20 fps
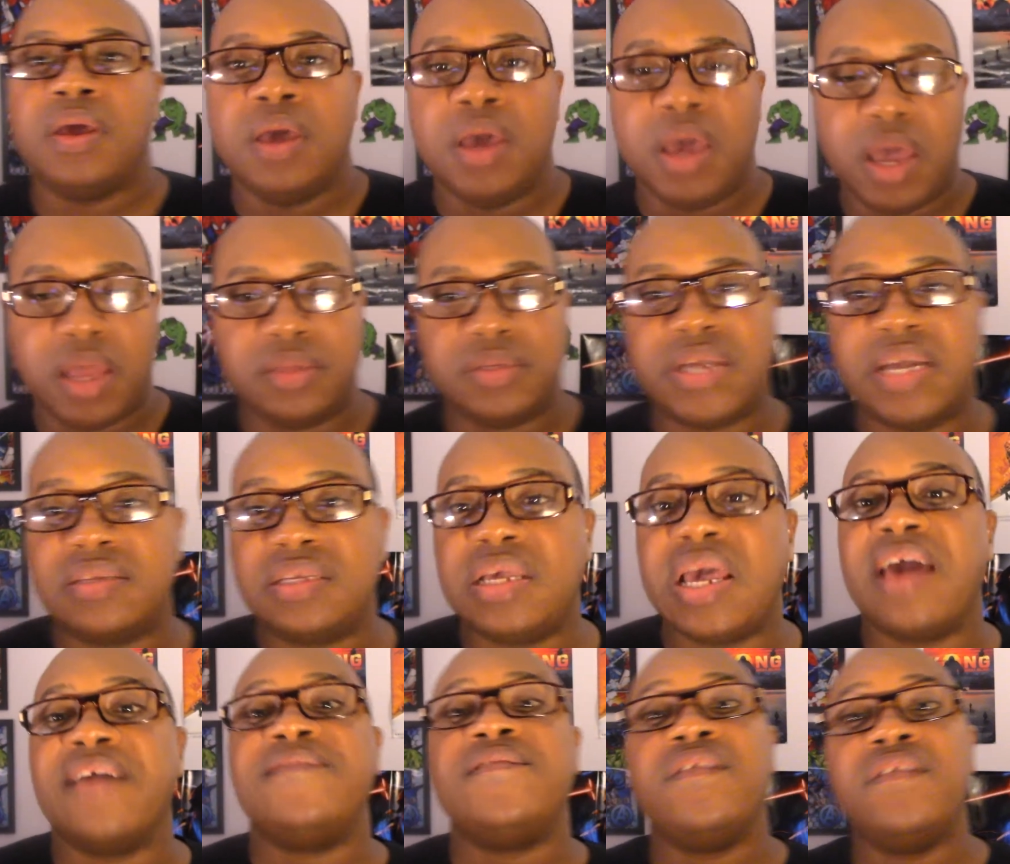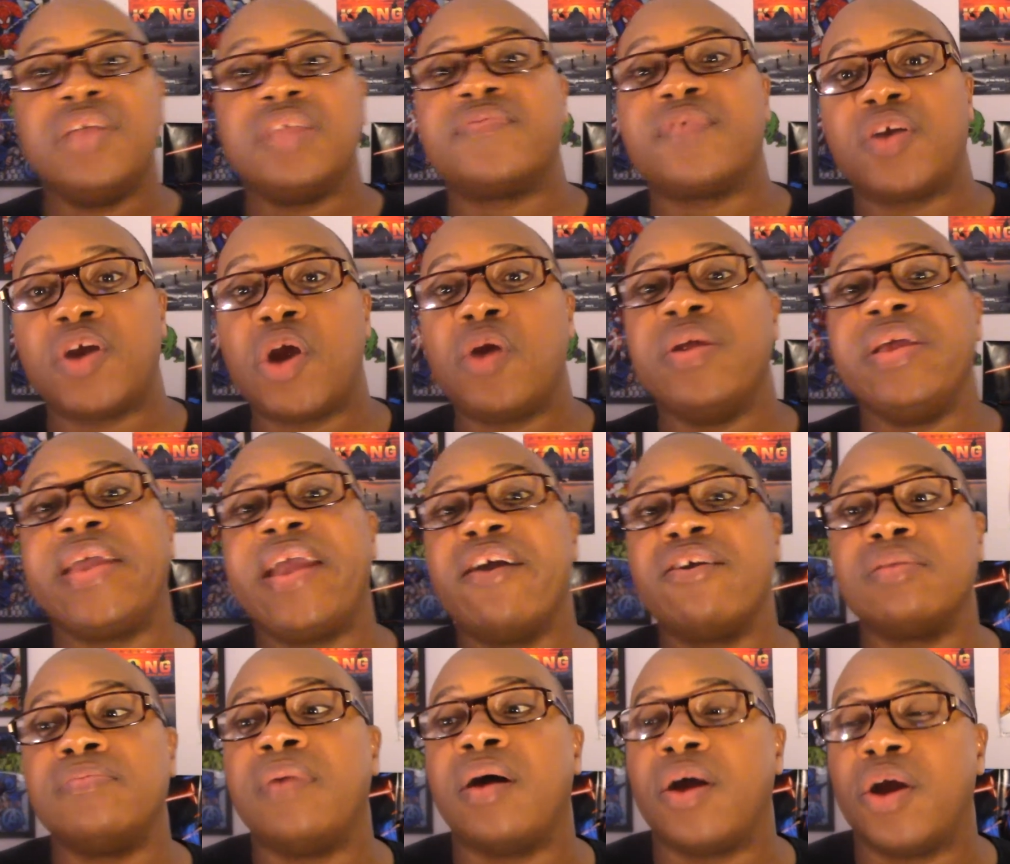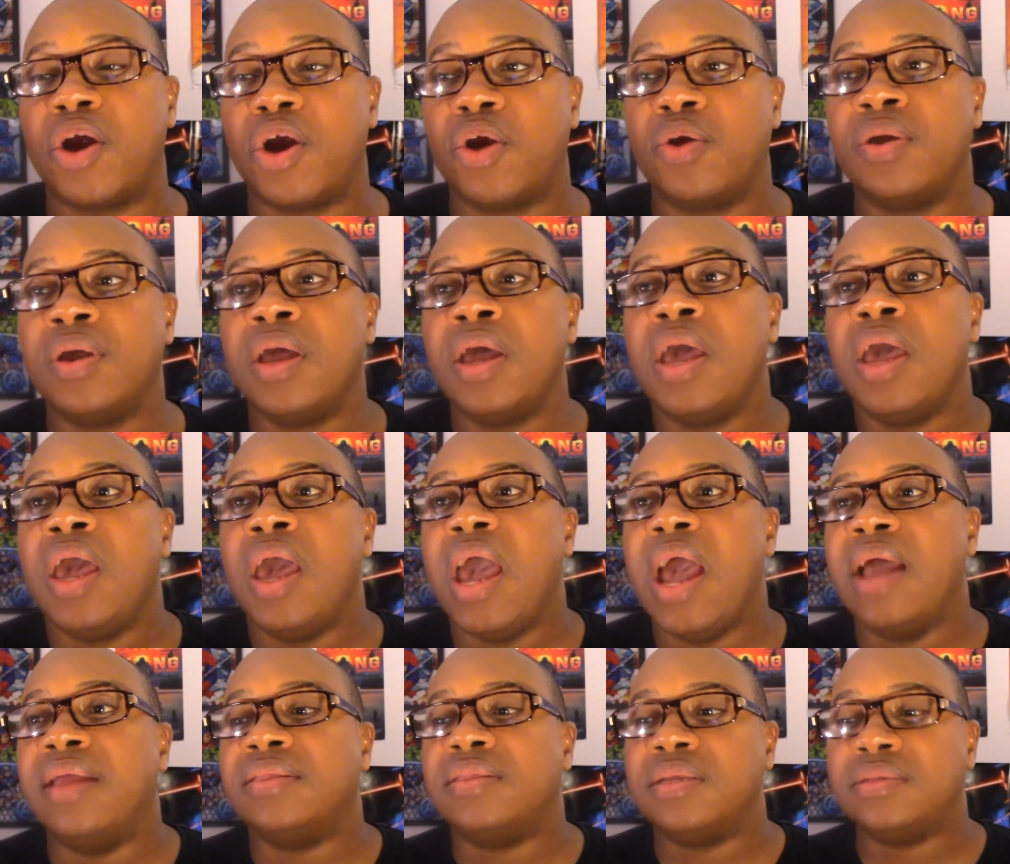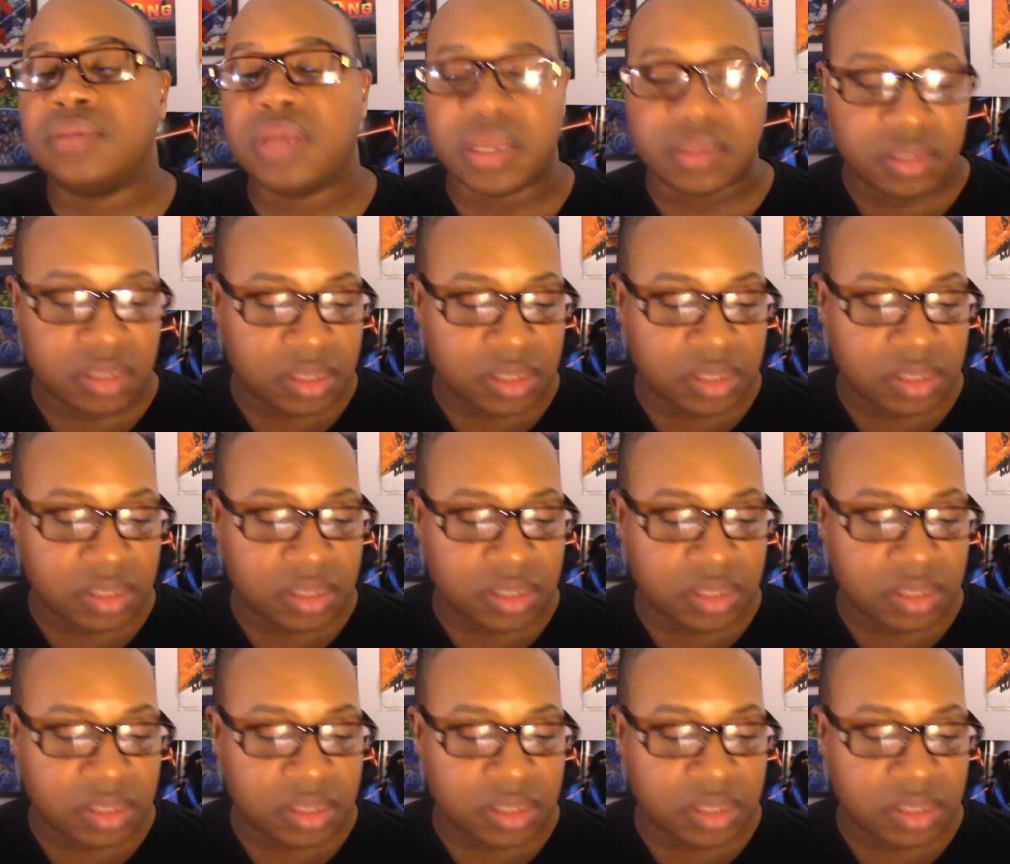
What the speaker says: And Jesse had feelings for her. He cared about her. And then that